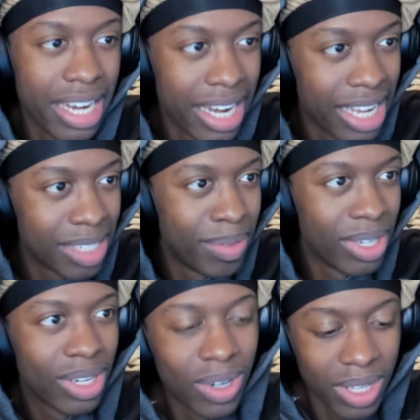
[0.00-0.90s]
did not
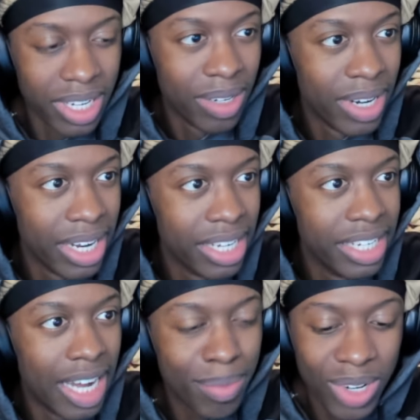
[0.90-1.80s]
spell Corleo right.
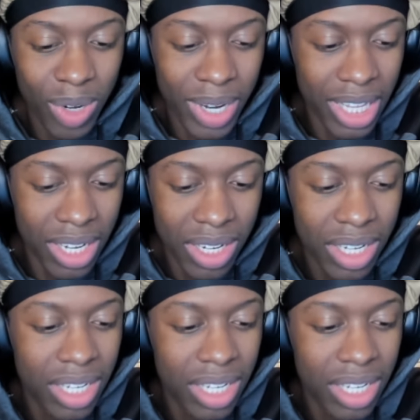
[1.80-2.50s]
Dom Corleo.